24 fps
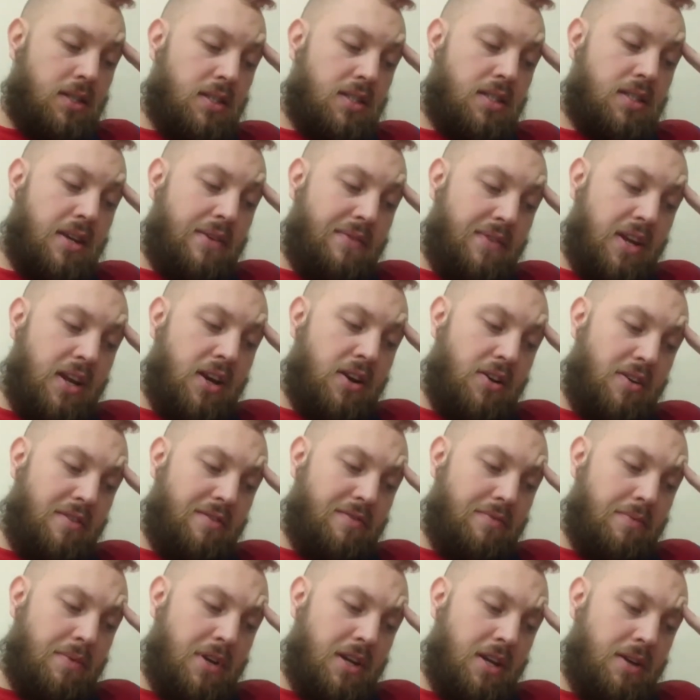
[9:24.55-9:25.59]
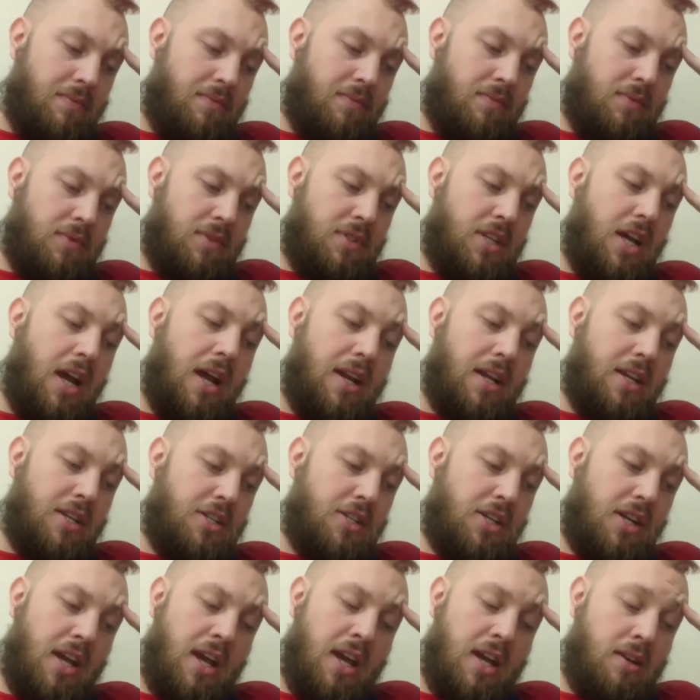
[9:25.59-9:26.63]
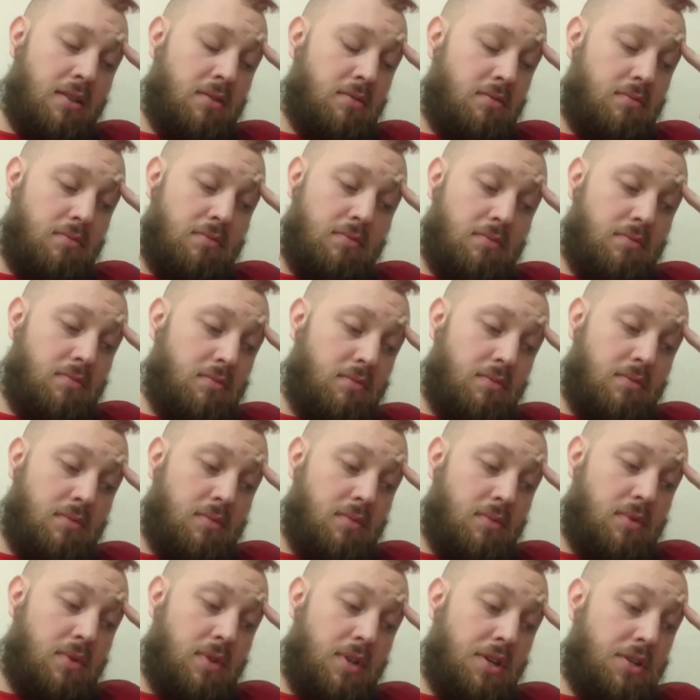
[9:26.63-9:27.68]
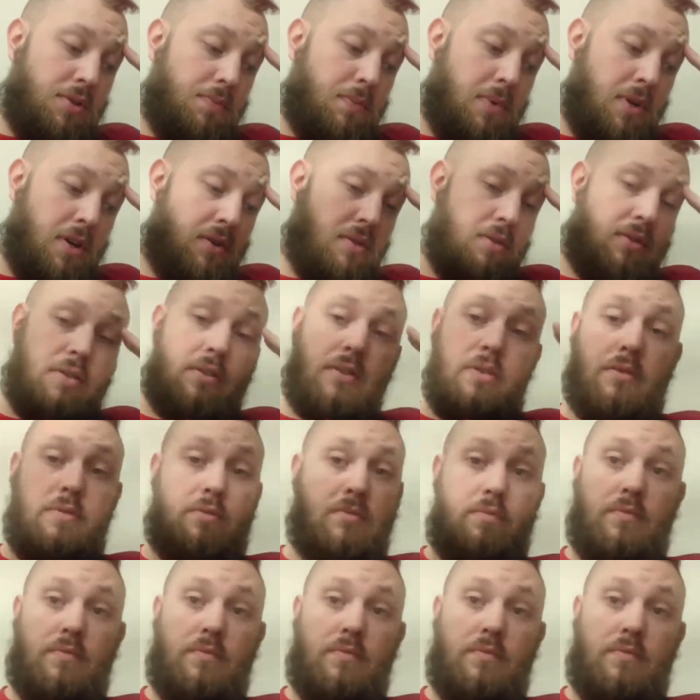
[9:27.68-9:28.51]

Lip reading: 79th minute, Tadic again. This bloke,